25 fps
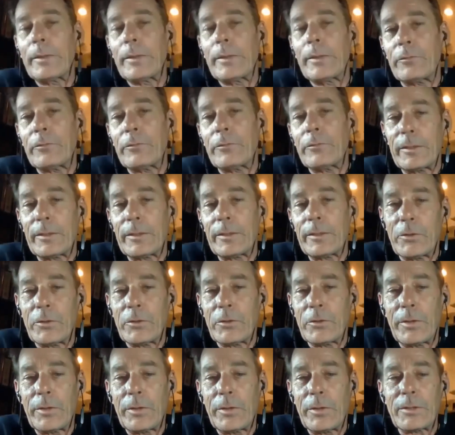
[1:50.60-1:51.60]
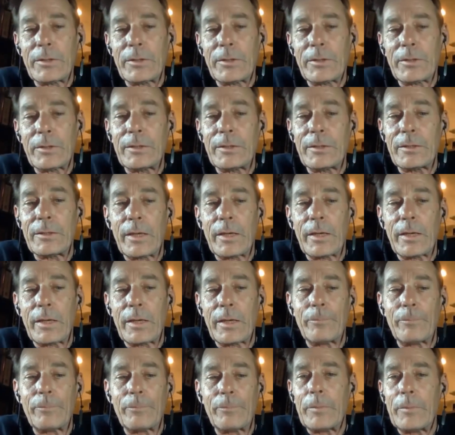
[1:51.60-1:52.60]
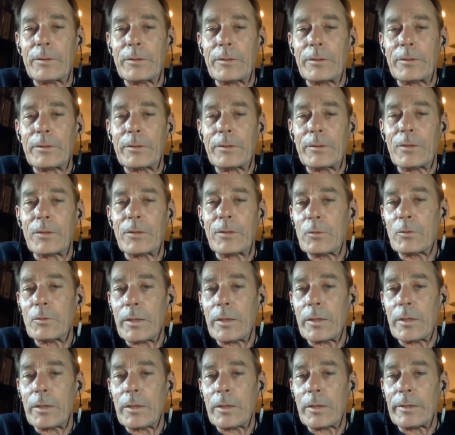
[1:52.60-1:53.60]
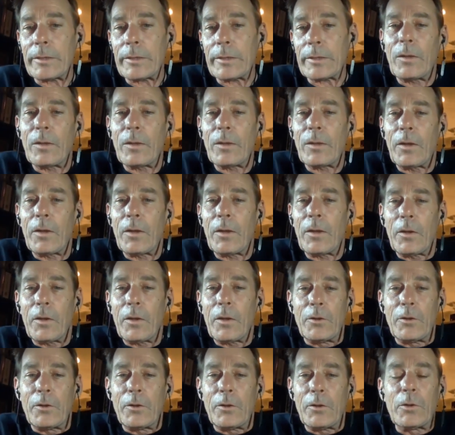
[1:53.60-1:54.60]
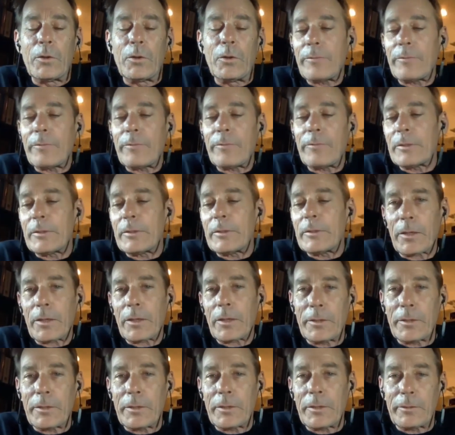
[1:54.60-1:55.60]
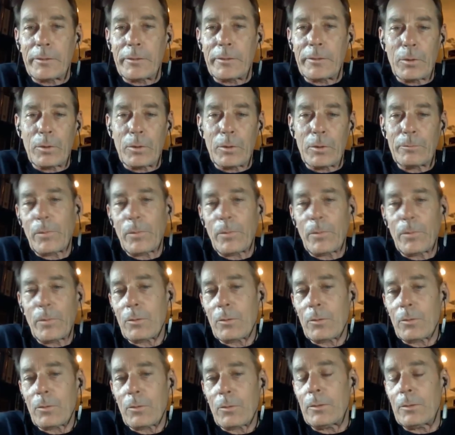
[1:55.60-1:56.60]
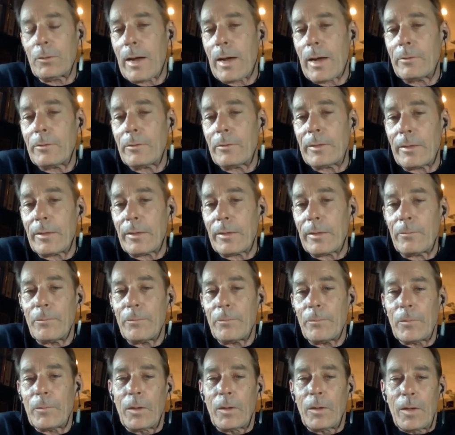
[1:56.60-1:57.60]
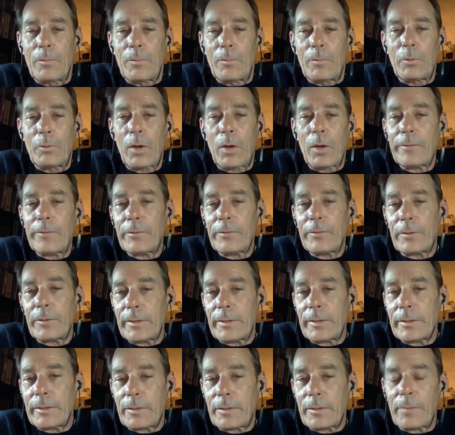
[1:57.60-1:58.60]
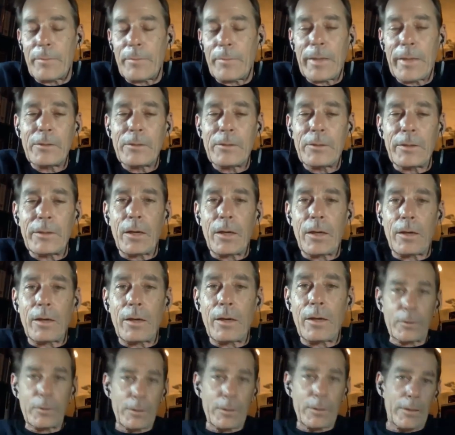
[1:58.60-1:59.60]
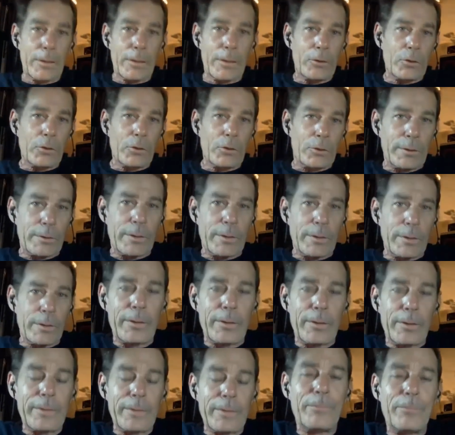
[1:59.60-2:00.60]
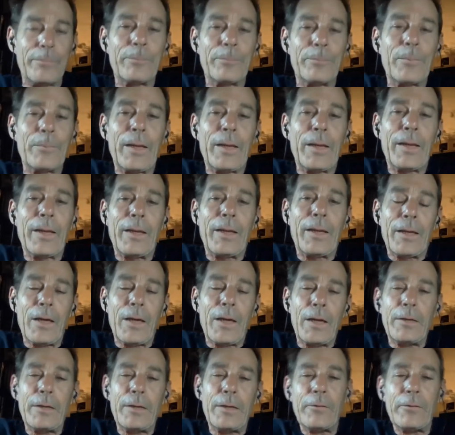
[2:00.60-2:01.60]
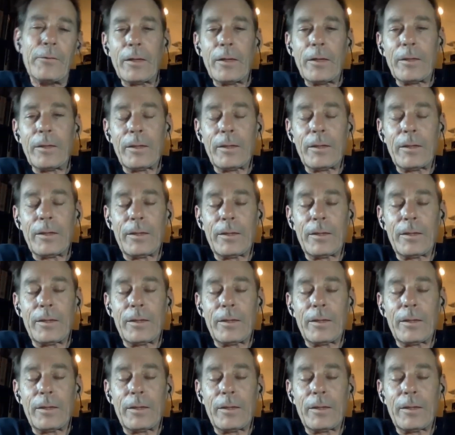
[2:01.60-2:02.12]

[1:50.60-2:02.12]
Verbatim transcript: finally do this. It seems like maybe the time's right. You and I have been talking for quite a while now, privately, and amazing conversations. You know, it, kind of a